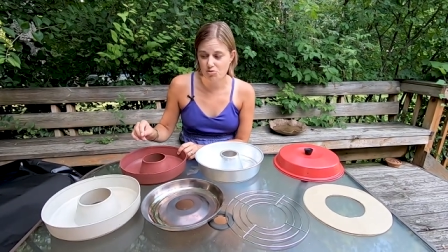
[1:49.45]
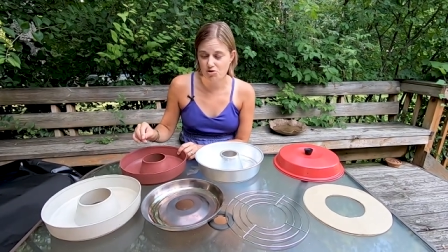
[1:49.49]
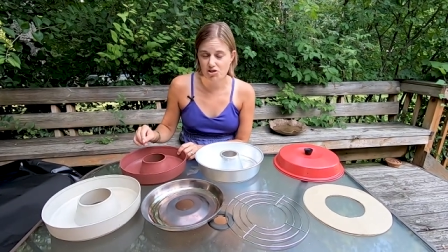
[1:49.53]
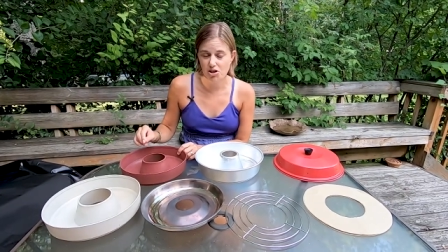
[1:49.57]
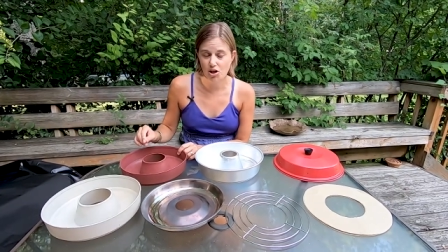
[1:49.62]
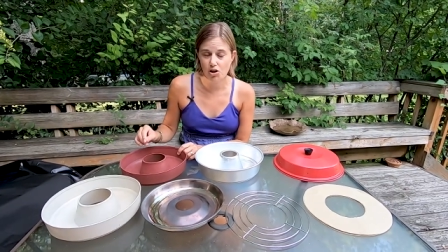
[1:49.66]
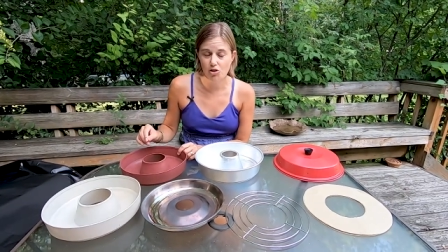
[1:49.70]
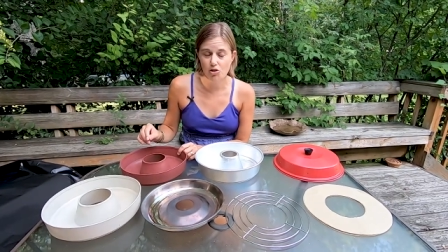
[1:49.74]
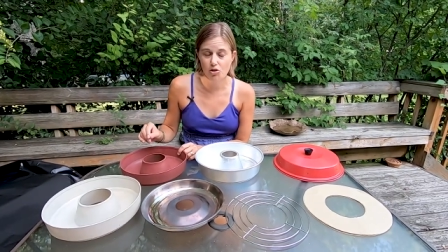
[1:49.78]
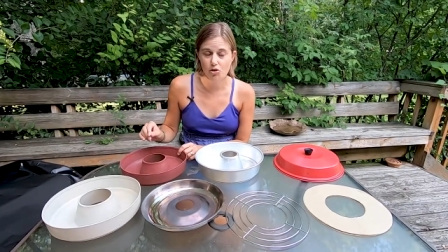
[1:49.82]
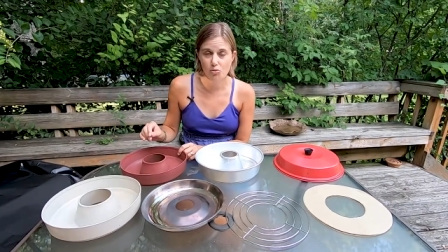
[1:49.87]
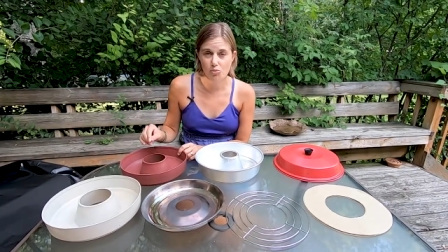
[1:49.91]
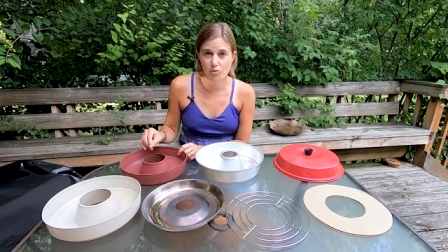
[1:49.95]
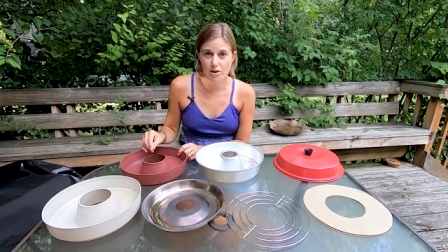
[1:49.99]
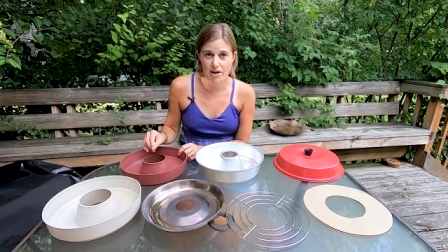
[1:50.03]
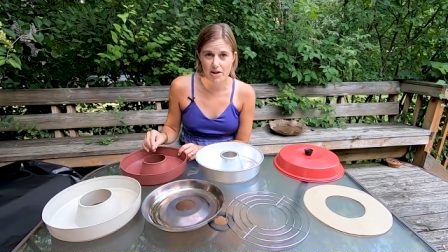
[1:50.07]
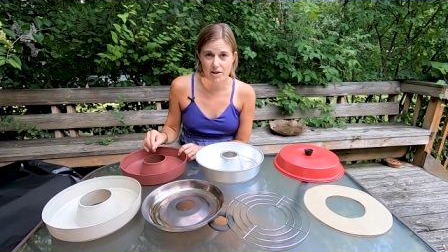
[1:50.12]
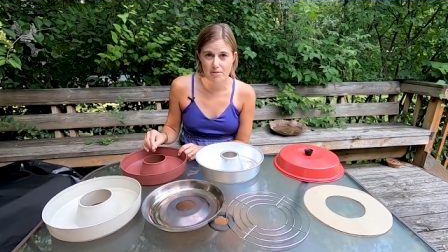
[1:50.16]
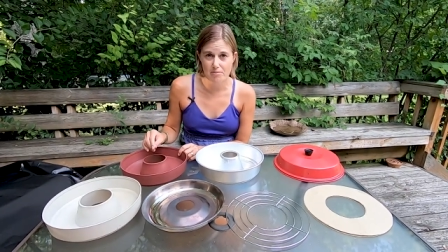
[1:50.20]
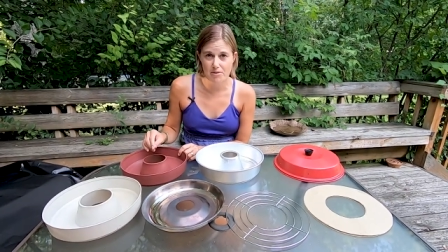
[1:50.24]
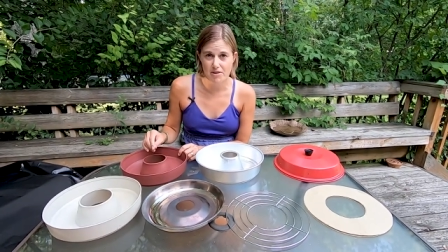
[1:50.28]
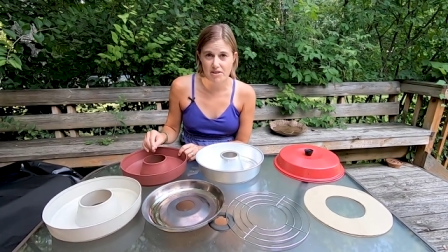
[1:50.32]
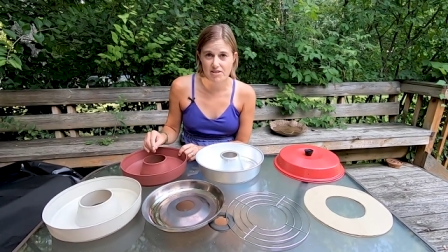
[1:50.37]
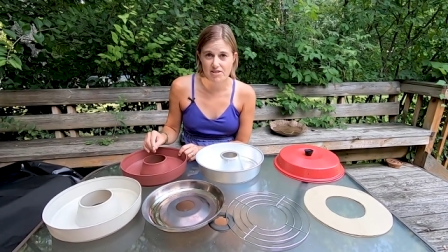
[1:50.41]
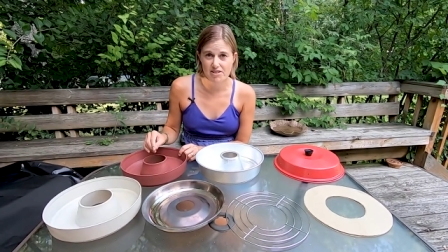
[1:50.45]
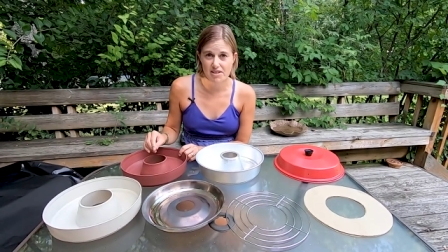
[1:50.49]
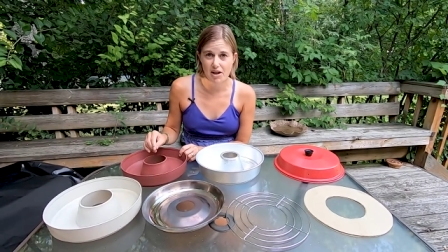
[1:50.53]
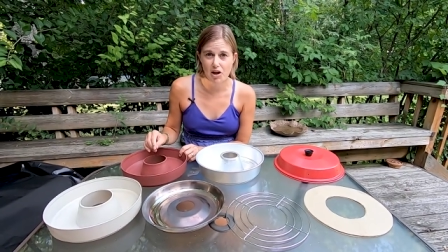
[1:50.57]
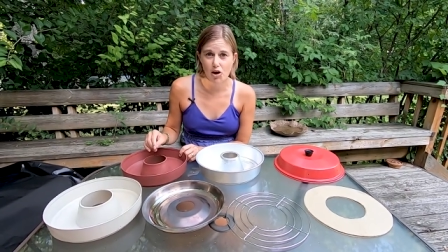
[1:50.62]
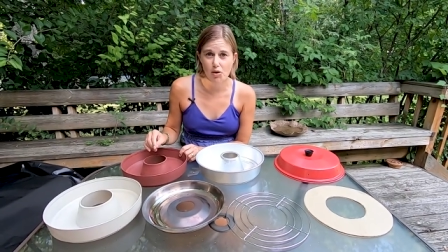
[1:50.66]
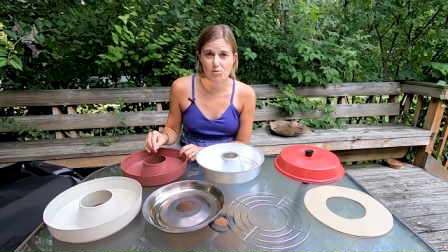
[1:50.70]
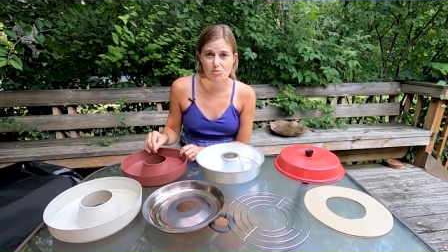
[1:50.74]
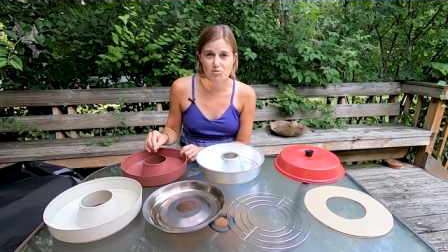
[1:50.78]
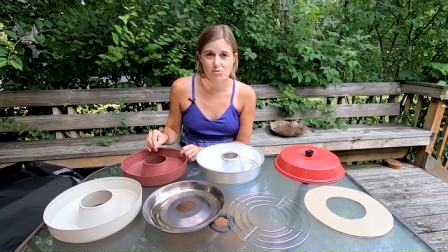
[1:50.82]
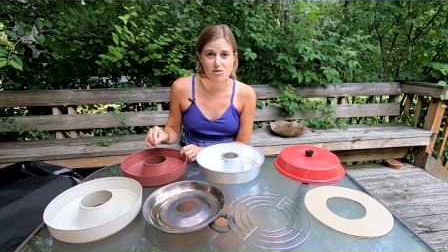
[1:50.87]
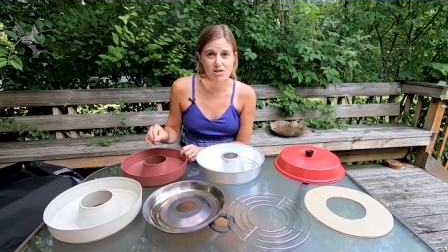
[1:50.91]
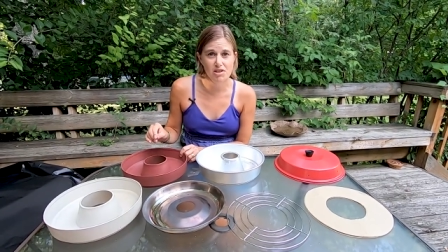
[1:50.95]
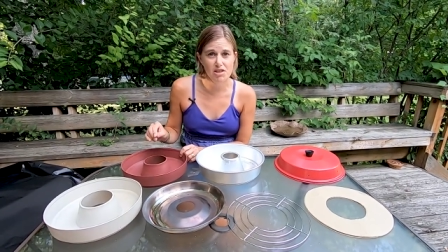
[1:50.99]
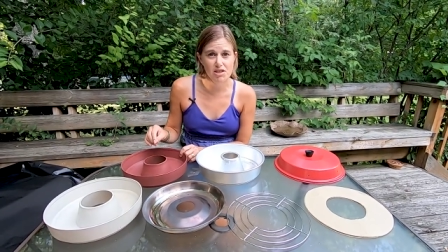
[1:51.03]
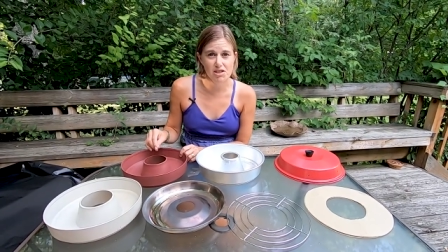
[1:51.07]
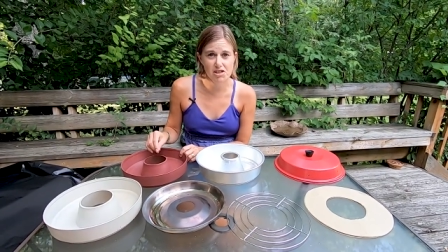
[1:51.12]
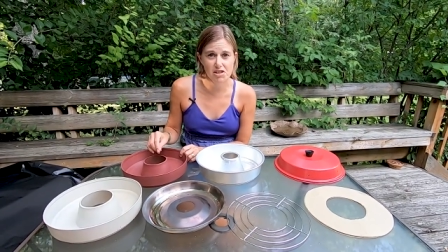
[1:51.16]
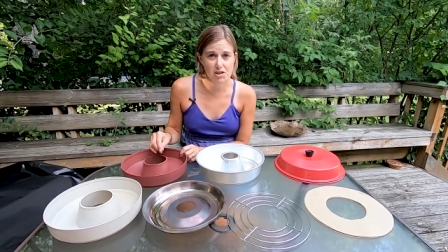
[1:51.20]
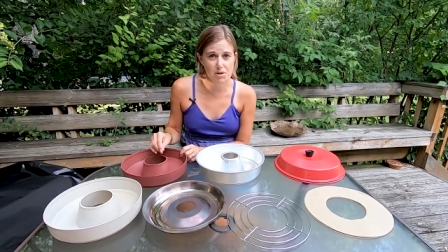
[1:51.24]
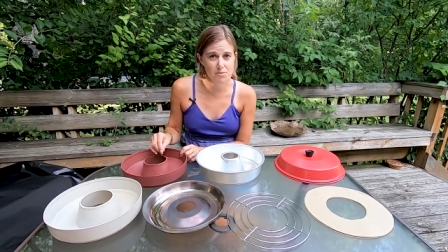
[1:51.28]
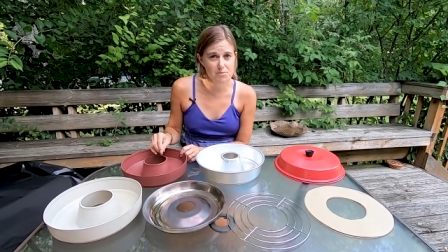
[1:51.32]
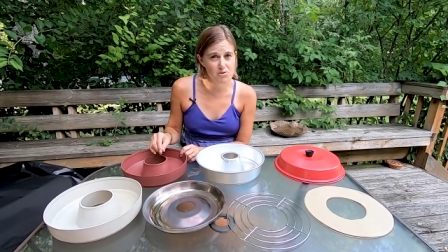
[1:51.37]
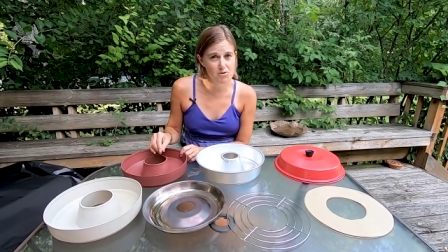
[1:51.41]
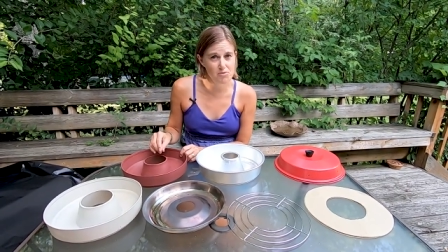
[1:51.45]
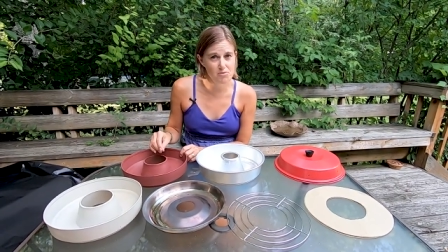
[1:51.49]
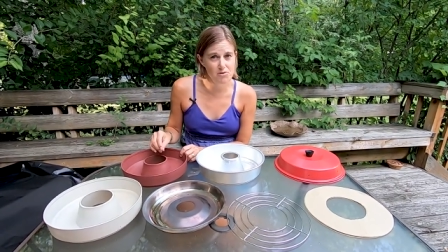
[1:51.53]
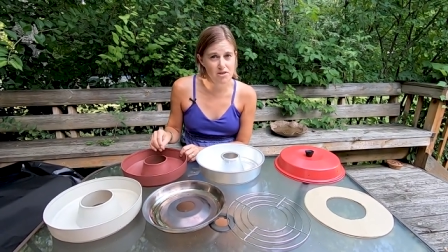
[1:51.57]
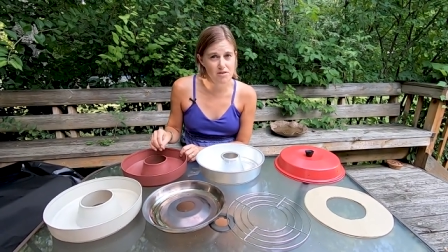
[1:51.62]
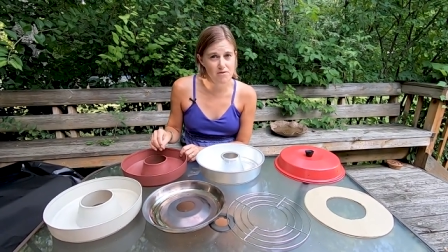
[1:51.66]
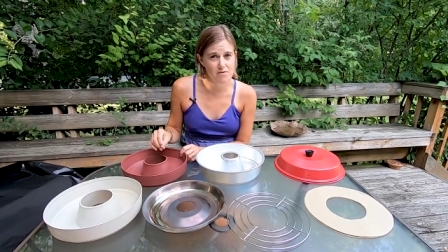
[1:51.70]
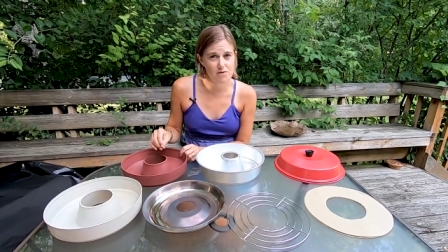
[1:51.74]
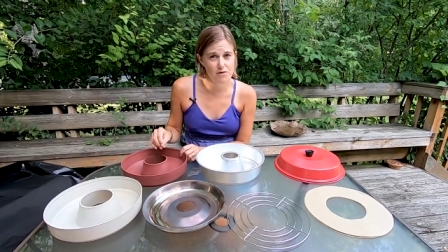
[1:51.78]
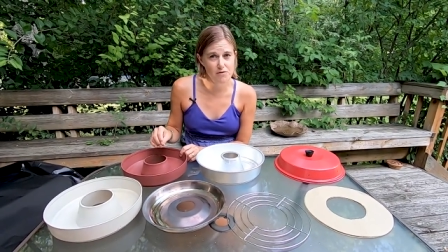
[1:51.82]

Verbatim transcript: which are great because it helps with cleanup so that